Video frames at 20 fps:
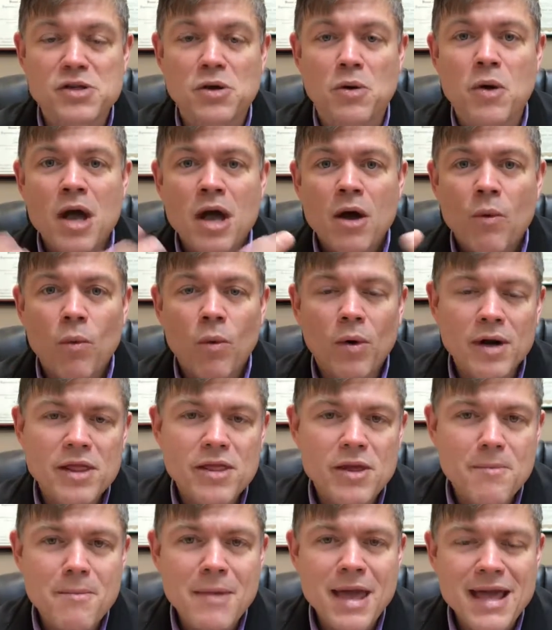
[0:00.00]
So one
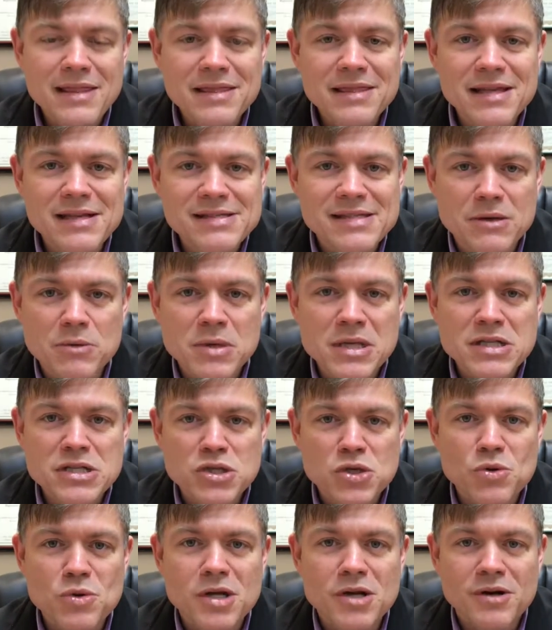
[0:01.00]
of the main things that we
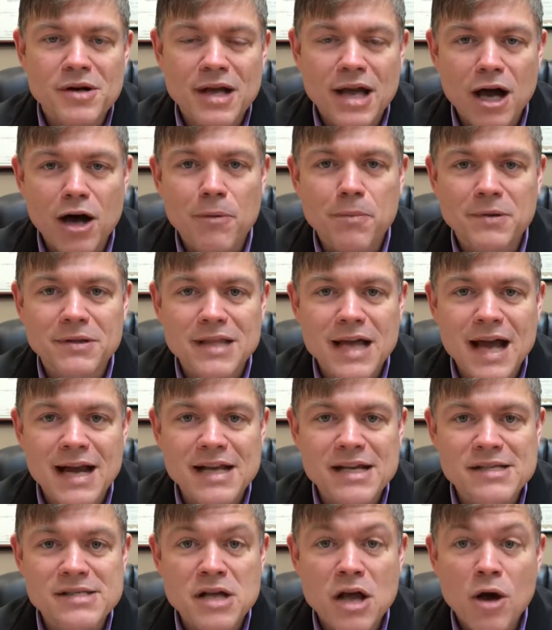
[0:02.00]
do here to help with
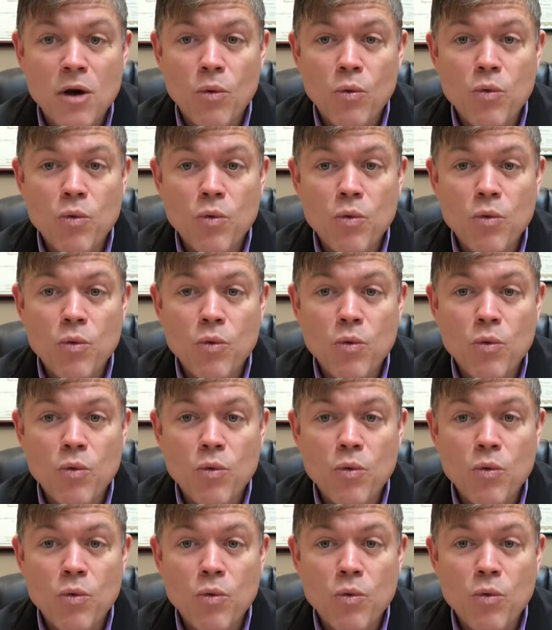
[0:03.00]
that is